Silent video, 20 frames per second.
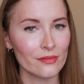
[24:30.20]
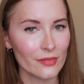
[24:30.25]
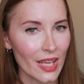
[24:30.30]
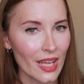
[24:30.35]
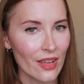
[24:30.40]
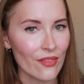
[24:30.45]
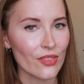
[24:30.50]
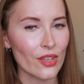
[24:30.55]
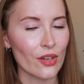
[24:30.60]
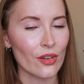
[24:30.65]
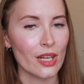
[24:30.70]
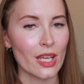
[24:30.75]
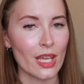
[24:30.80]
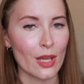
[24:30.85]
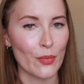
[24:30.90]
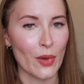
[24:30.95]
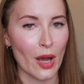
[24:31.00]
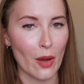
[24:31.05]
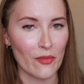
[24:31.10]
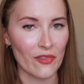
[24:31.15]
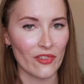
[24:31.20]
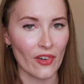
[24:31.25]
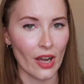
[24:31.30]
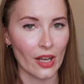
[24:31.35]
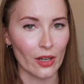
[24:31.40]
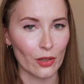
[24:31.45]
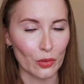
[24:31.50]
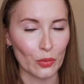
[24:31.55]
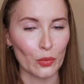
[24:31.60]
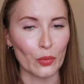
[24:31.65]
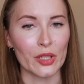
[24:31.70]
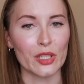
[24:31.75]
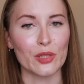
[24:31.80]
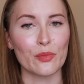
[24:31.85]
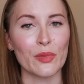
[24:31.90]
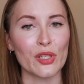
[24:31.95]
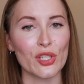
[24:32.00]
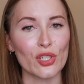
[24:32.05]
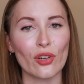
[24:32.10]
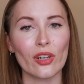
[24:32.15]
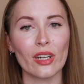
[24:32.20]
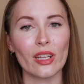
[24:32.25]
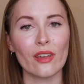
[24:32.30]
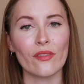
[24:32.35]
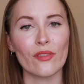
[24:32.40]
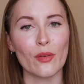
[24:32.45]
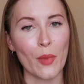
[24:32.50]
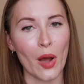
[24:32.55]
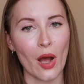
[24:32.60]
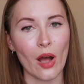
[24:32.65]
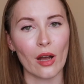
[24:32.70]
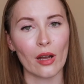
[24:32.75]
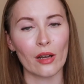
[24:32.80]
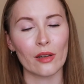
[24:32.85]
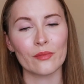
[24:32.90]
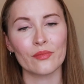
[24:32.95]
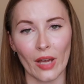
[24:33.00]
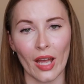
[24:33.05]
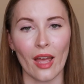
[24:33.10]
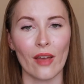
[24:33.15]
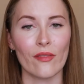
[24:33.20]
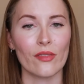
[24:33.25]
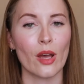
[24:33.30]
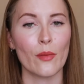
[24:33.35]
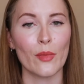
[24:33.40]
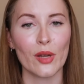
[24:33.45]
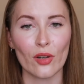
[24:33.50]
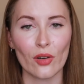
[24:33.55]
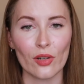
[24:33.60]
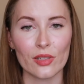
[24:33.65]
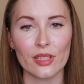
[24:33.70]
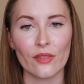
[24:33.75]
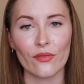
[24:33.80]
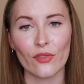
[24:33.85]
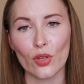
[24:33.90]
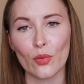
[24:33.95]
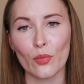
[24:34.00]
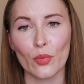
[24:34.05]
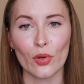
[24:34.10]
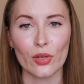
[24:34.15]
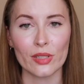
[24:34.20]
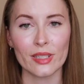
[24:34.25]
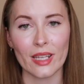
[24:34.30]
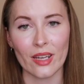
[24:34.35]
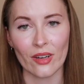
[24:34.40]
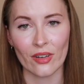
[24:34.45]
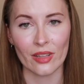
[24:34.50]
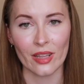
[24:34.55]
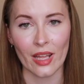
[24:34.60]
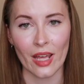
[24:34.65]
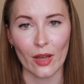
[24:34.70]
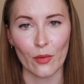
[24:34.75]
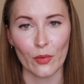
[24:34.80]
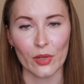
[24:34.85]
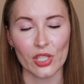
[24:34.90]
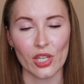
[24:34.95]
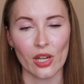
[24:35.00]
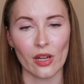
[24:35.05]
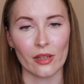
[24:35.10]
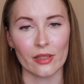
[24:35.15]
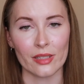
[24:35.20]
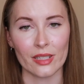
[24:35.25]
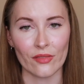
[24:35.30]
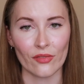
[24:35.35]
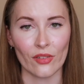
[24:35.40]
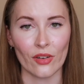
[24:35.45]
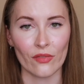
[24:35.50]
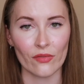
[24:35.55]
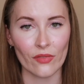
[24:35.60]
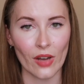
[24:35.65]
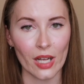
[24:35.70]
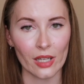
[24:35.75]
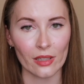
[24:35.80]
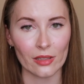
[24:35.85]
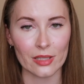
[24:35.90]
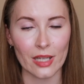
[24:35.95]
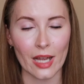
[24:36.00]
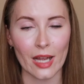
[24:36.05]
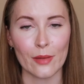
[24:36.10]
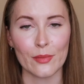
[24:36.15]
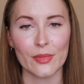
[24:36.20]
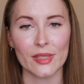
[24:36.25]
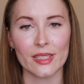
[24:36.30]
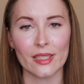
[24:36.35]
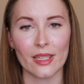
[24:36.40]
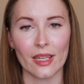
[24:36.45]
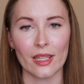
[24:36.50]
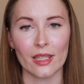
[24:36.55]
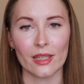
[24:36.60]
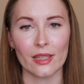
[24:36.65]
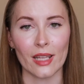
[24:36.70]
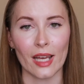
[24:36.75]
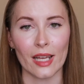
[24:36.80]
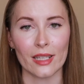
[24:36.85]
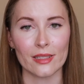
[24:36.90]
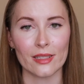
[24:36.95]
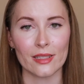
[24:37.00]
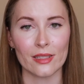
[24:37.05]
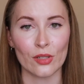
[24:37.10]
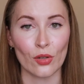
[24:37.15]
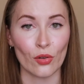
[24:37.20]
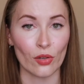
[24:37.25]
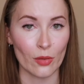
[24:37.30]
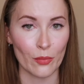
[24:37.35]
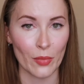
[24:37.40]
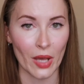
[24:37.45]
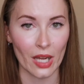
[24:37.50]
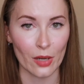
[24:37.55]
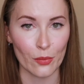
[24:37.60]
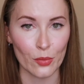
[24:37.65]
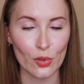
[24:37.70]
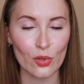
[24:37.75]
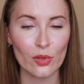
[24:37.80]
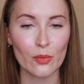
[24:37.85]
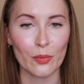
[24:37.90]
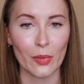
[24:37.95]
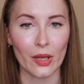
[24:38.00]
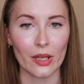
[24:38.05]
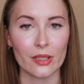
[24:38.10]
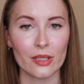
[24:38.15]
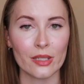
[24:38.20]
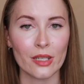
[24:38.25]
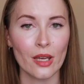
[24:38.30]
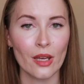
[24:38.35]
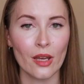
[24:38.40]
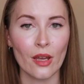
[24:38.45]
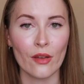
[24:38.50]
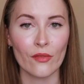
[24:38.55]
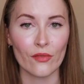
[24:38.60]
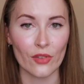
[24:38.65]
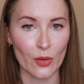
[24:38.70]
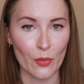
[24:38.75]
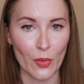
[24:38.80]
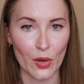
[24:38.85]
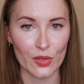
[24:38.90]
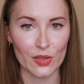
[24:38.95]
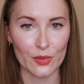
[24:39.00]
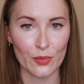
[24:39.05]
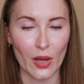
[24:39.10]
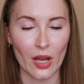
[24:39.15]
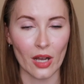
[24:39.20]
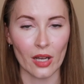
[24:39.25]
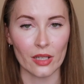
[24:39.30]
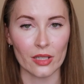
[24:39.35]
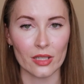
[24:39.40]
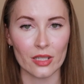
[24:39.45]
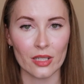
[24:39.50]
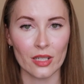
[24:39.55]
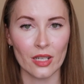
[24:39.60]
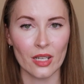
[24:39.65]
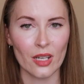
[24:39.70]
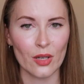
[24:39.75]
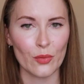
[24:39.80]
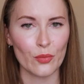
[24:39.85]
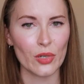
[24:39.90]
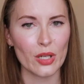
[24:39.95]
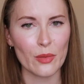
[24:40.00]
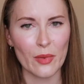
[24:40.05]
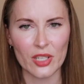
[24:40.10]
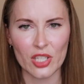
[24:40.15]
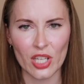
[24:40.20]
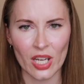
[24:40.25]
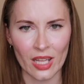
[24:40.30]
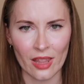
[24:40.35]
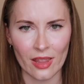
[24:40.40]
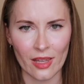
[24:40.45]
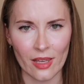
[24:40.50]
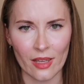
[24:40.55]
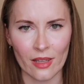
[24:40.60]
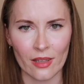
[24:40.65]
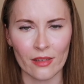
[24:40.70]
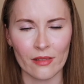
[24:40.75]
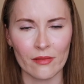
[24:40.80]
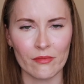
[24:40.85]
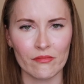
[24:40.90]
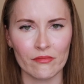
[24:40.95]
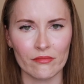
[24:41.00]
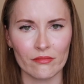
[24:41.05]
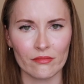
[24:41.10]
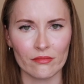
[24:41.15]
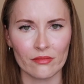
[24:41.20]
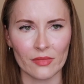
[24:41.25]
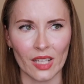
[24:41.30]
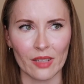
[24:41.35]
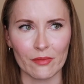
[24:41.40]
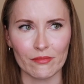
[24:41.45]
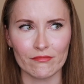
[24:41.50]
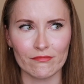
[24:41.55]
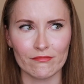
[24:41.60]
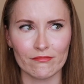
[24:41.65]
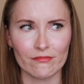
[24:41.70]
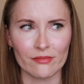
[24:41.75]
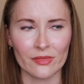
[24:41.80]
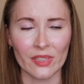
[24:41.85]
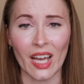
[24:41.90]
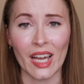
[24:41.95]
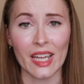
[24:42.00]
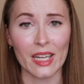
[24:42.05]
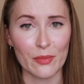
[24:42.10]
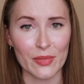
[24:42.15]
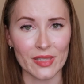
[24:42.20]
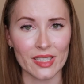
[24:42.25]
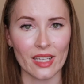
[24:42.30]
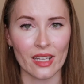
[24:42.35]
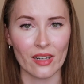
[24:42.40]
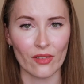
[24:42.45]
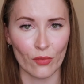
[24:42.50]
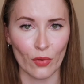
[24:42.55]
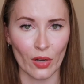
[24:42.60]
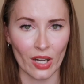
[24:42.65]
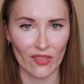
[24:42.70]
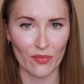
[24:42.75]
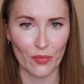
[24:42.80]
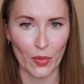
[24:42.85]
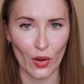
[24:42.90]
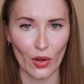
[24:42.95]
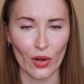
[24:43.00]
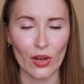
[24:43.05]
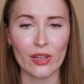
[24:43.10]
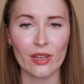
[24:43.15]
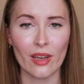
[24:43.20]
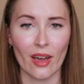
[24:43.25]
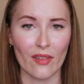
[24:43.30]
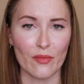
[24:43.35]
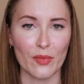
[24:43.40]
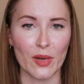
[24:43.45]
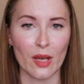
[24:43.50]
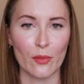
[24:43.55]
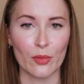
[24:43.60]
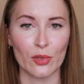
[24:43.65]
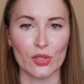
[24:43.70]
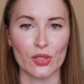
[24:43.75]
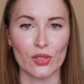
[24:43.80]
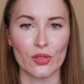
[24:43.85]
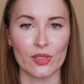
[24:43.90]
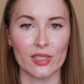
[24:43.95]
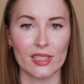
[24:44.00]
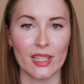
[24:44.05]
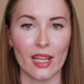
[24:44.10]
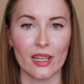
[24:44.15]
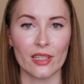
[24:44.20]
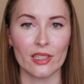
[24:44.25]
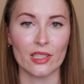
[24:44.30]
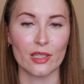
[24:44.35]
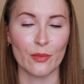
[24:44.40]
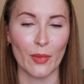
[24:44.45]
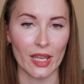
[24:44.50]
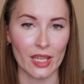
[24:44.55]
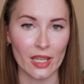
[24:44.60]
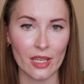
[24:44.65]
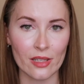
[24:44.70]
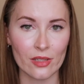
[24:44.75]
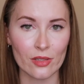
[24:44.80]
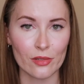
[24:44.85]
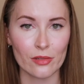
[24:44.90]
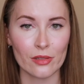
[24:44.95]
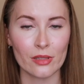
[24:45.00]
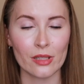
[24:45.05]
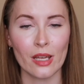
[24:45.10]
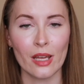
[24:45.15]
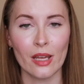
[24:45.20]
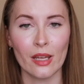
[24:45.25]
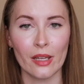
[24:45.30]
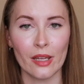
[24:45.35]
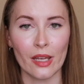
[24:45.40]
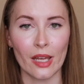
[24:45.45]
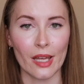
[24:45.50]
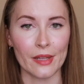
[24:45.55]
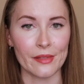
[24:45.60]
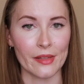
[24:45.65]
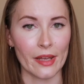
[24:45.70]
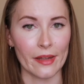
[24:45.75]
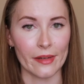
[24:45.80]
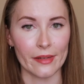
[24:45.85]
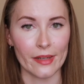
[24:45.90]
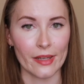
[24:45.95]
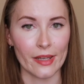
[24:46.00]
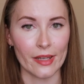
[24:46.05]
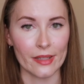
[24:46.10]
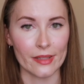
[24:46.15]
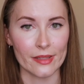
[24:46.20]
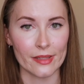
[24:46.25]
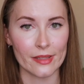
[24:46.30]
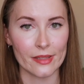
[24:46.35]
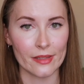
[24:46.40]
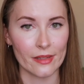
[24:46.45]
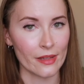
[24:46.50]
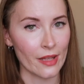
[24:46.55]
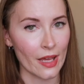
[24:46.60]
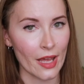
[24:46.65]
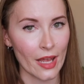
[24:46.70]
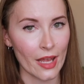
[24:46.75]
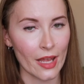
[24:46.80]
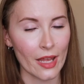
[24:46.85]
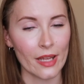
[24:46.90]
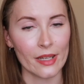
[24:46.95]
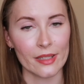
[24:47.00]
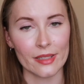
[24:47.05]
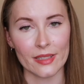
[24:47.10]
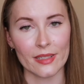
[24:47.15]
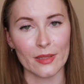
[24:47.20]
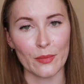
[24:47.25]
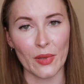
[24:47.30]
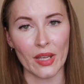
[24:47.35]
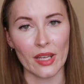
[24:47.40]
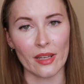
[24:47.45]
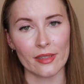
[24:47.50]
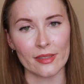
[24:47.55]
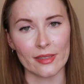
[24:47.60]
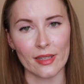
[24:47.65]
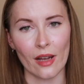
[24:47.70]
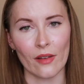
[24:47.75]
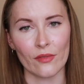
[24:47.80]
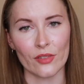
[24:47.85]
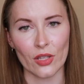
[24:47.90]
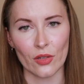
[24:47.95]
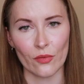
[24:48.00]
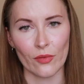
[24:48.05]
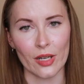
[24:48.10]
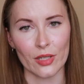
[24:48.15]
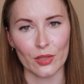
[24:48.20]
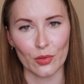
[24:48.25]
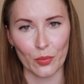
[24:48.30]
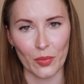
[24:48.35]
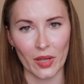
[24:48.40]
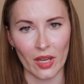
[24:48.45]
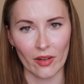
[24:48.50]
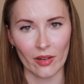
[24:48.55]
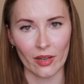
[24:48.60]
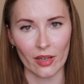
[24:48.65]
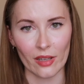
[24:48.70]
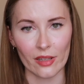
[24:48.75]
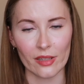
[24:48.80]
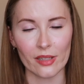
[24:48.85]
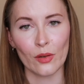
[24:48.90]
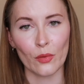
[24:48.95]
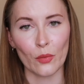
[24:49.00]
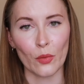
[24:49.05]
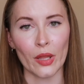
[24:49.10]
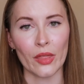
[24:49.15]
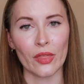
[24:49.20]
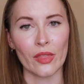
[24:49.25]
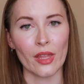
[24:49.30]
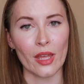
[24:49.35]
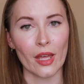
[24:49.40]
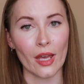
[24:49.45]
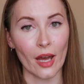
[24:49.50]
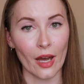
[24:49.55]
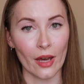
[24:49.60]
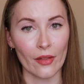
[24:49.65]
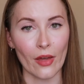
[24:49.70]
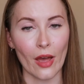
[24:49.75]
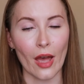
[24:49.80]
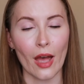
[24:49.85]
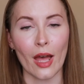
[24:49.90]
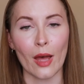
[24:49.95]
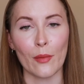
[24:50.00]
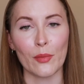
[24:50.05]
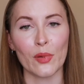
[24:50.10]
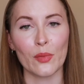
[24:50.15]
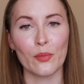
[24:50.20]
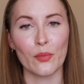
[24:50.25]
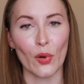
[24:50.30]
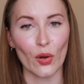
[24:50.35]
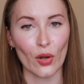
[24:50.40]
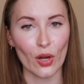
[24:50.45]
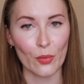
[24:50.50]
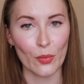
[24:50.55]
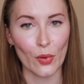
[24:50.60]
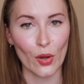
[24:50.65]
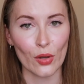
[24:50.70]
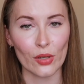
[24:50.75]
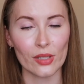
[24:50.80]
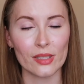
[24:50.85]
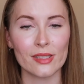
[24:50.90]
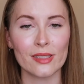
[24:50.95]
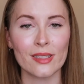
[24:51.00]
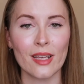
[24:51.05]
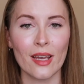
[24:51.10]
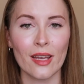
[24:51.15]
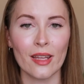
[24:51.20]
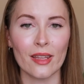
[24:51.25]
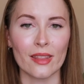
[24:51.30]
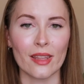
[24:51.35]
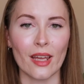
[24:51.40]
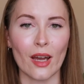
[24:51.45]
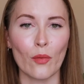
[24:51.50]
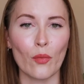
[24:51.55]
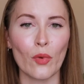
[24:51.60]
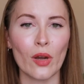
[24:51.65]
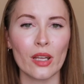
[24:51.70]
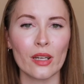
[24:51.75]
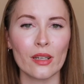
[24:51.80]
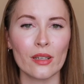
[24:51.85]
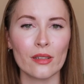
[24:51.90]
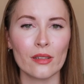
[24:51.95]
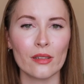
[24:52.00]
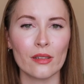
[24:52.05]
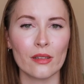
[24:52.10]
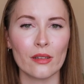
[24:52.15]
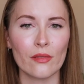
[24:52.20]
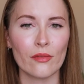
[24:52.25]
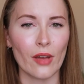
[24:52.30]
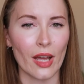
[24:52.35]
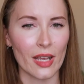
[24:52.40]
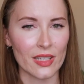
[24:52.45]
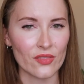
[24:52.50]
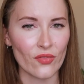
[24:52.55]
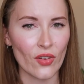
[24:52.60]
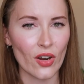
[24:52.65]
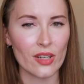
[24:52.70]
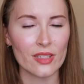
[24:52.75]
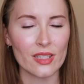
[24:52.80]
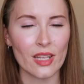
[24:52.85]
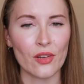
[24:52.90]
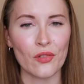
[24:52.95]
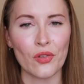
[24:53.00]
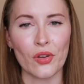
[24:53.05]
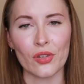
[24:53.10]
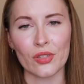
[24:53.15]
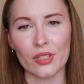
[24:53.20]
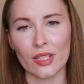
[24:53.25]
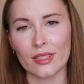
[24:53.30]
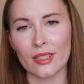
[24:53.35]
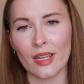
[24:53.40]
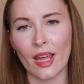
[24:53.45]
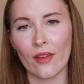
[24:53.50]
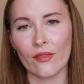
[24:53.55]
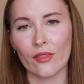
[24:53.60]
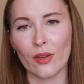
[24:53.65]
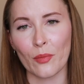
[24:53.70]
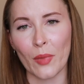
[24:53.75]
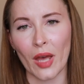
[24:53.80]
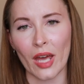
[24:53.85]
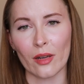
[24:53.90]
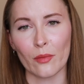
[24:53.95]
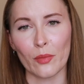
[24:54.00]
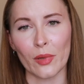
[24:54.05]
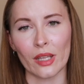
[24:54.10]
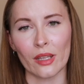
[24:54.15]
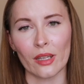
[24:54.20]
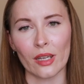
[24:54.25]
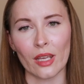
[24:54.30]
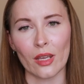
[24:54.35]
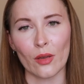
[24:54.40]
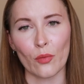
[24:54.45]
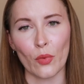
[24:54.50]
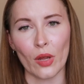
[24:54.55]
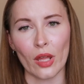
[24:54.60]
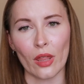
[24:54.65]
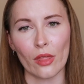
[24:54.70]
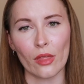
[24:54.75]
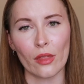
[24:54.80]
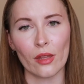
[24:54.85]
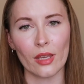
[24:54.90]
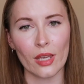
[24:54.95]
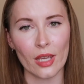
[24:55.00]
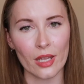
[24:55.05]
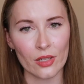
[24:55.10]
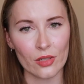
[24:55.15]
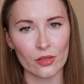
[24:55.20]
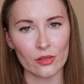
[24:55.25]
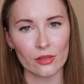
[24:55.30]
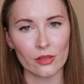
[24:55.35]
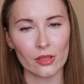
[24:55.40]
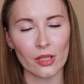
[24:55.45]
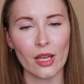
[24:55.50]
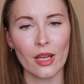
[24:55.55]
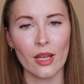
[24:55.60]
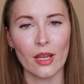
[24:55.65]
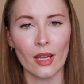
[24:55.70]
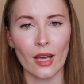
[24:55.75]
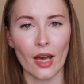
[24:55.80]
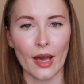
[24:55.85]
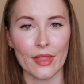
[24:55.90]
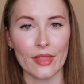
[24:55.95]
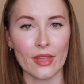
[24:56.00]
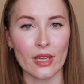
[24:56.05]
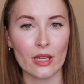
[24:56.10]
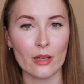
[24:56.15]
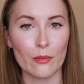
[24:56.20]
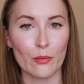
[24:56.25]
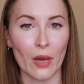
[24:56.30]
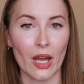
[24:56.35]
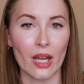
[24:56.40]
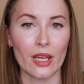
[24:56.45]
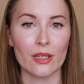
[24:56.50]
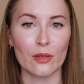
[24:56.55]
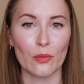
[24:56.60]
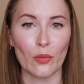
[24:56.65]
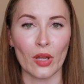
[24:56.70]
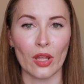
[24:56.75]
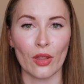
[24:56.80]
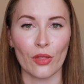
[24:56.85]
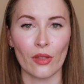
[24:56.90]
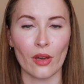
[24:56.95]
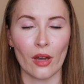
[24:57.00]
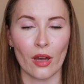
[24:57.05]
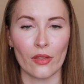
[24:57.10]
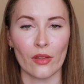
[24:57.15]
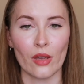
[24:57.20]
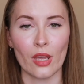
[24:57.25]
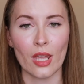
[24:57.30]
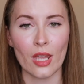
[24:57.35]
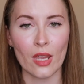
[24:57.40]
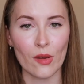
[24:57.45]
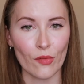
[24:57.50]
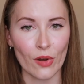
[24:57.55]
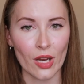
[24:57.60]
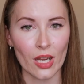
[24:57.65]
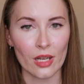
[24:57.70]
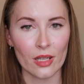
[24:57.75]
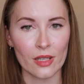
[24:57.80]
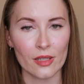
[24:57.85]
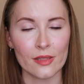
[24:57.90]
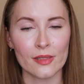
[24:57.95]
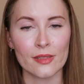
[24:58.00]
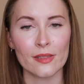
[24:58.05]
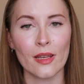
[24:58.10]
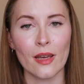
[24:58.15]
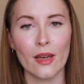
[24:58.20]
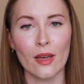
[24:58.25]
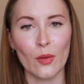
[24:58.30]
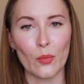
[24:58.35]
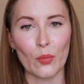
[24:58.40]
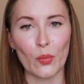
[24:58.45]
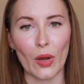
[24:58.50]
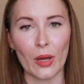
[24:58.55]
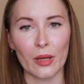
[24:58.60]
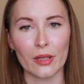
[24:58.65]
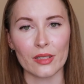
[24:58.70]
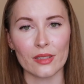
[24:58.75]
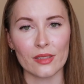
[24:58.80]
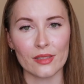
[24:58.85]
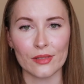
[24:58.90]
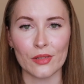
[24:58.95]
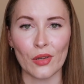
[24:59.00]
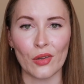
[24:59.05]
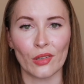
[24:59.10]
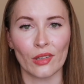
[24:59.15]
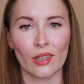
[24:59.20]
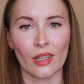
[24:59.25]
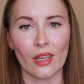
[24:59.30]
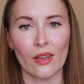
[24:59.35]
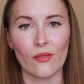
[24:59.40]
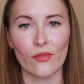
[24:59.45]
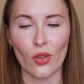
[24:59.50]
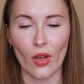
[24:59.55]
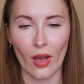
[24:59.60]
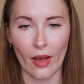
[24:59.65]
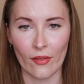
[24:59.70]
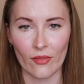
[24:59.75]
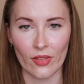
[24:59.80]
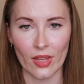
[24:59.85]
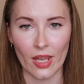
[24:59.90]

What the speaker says: if they're an EPUB file, which majority of them are. I have come across a few books here and there which are different file types and that's not compatible, but for the most part, pretty much anything, like 90% of what I've borrowed, I've been able to send to my Kindle, and then it's there and disappears after the rental period. With the other app, BorrowBox, That one, as far as I know, doesn't have compatibility with Kindle. I think it might with other e-readers, but certainly if you have